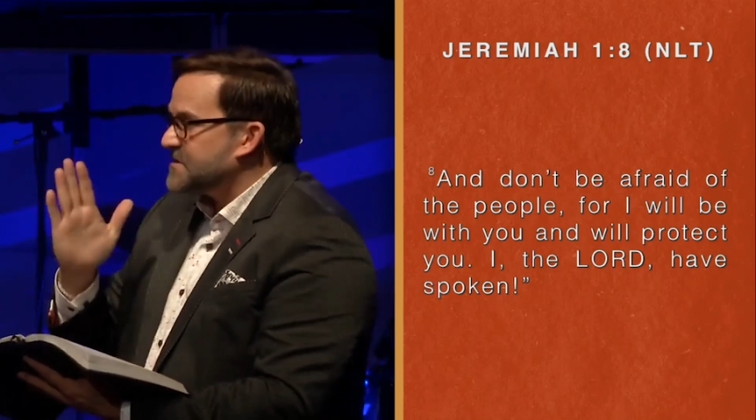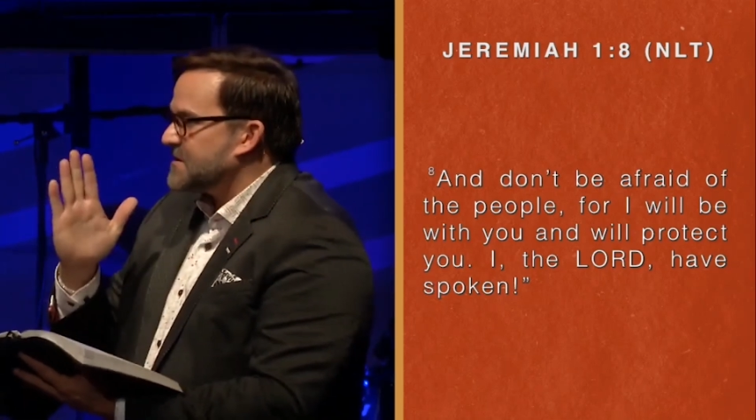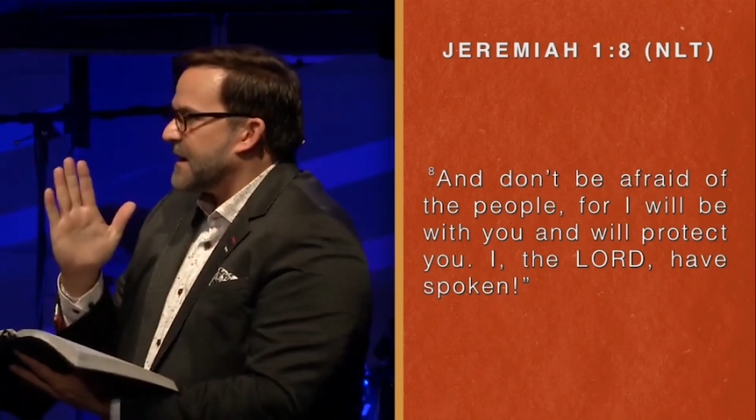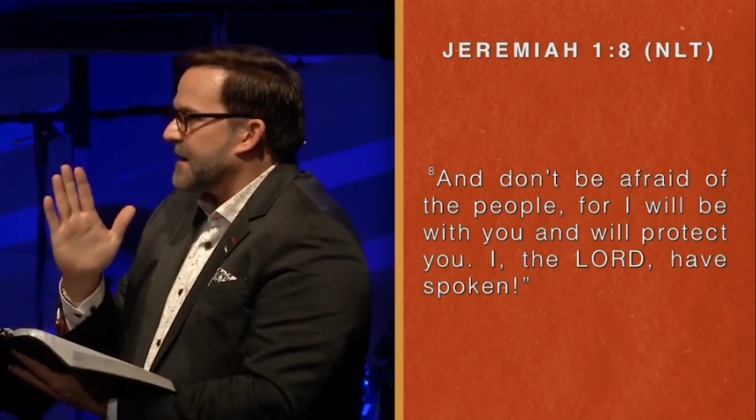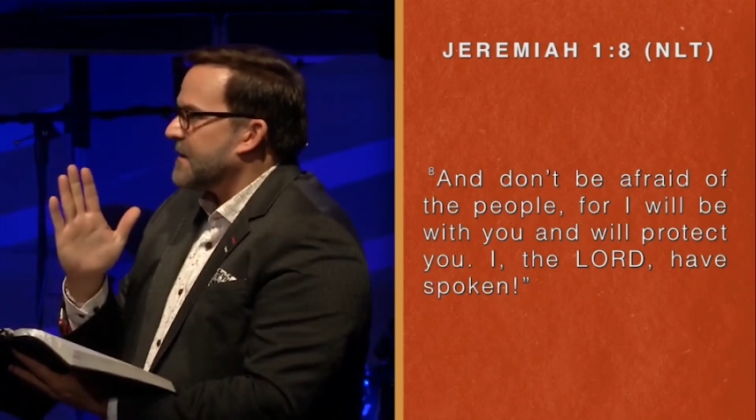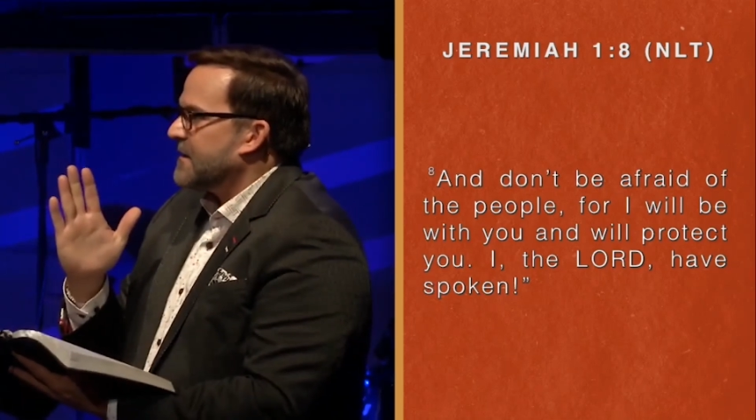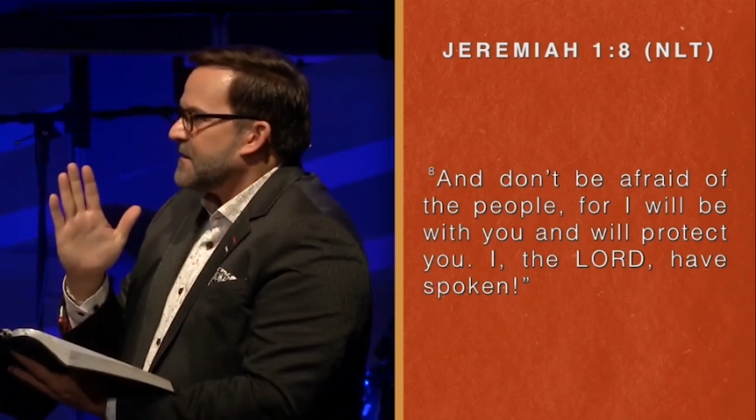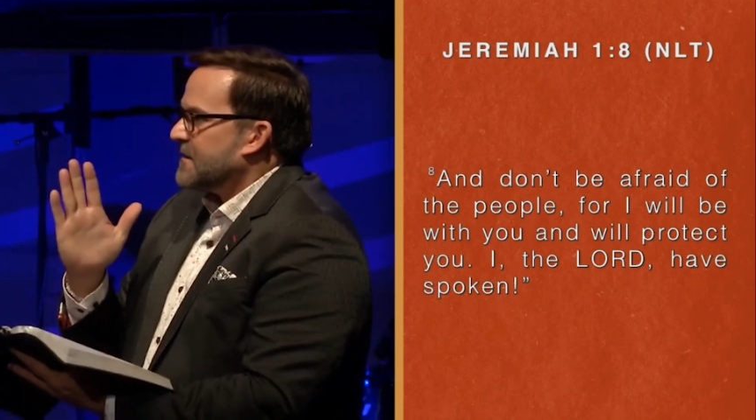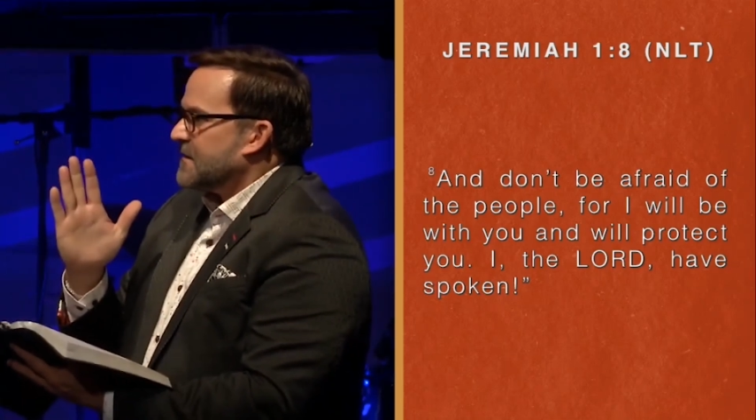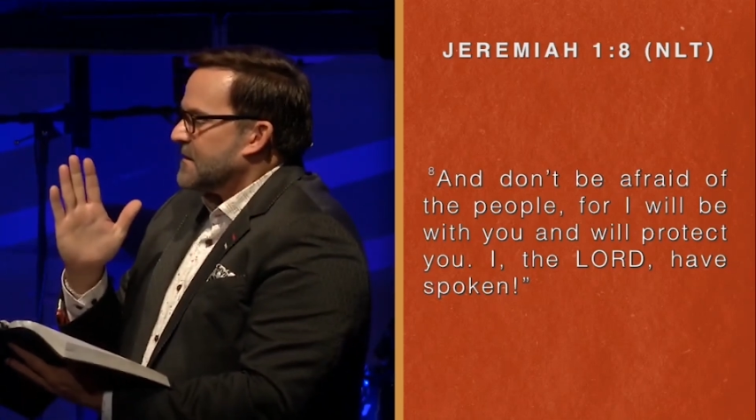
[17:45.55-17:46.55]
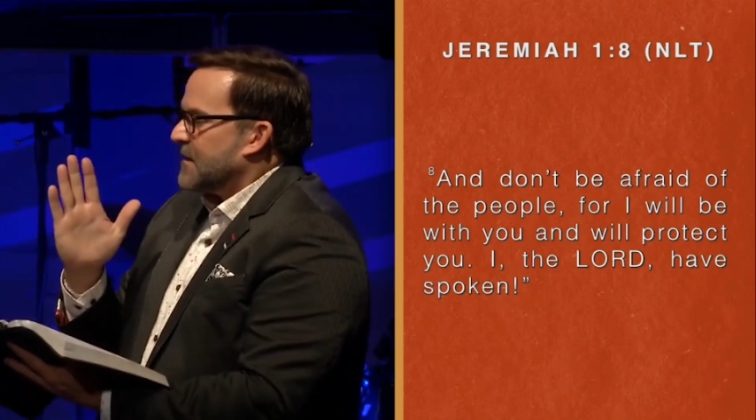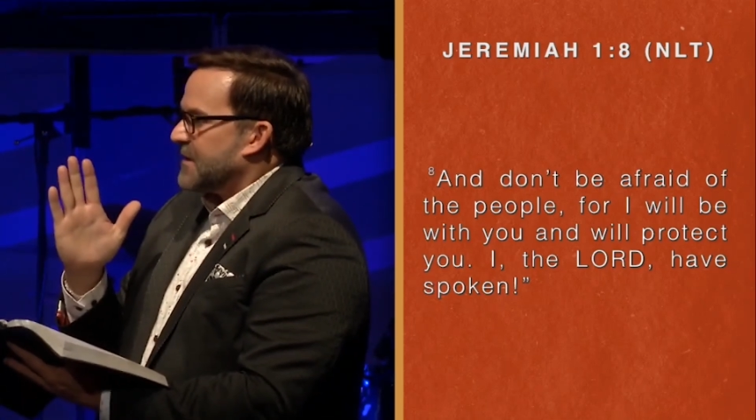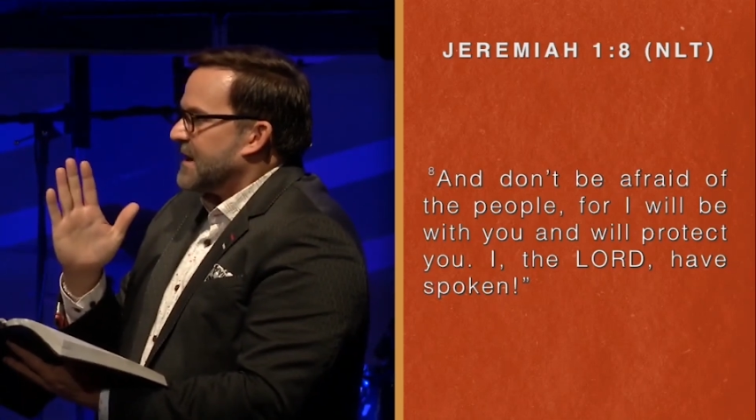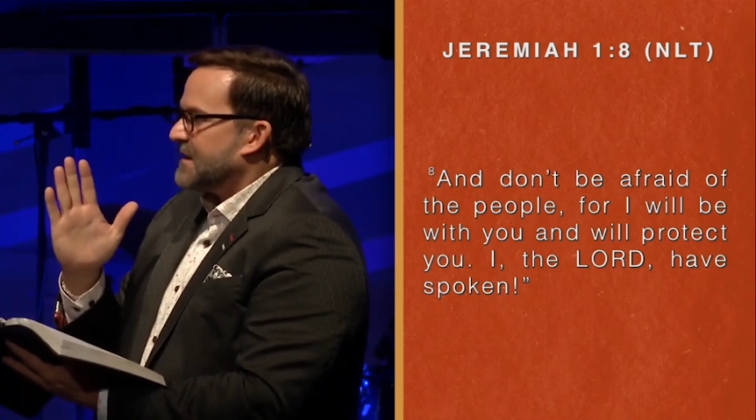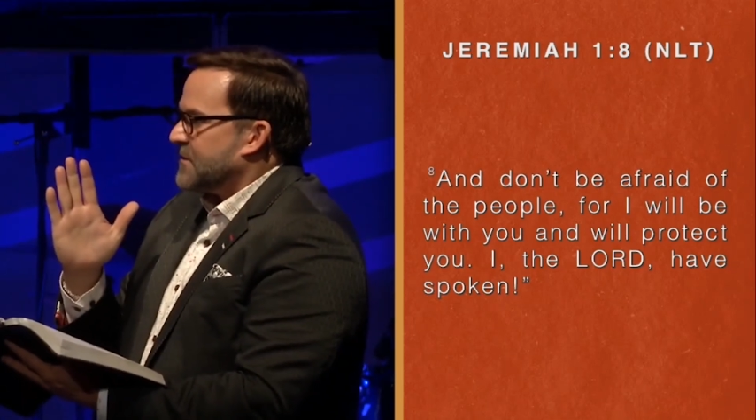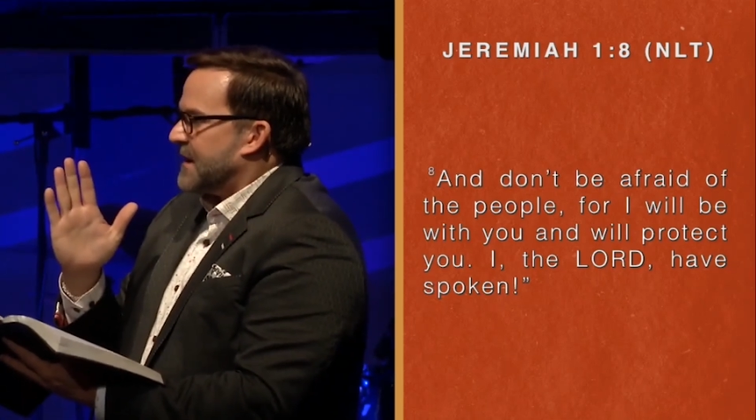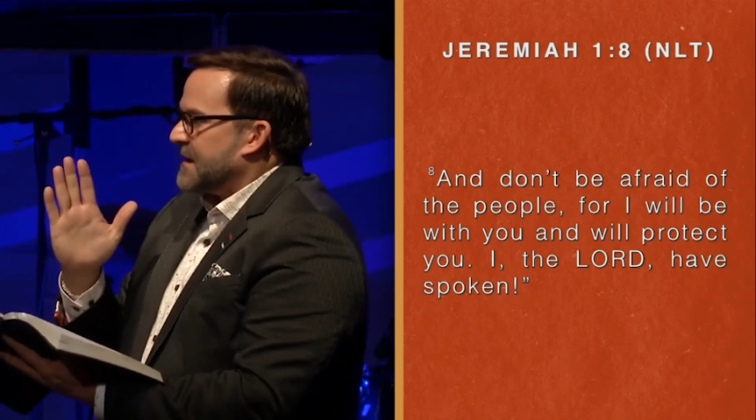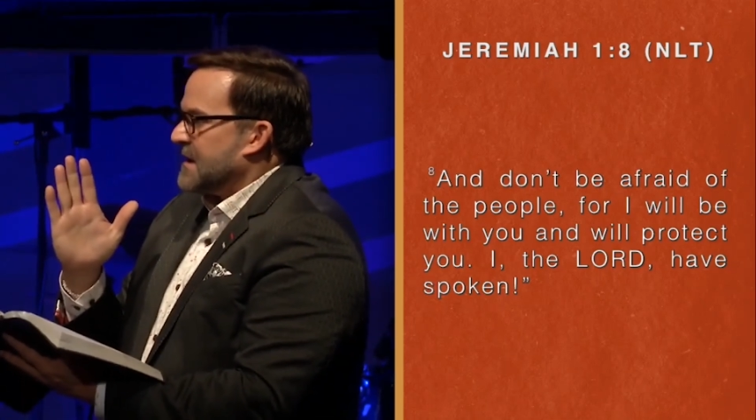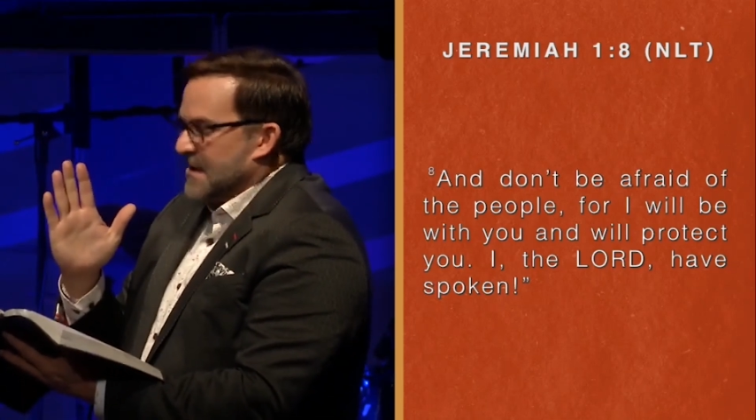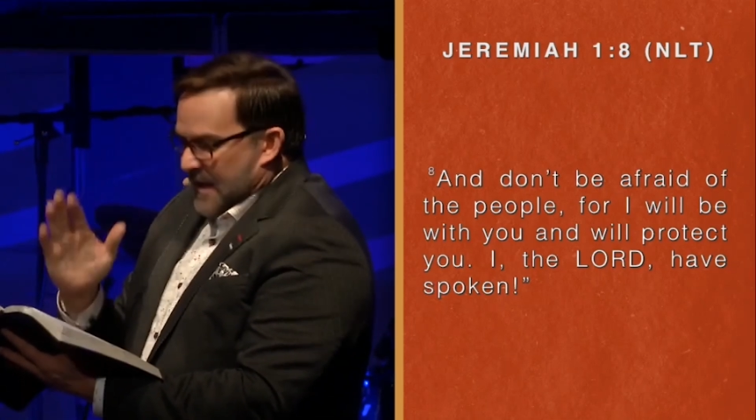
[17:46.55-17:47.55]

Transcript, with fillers: was saying what God thought.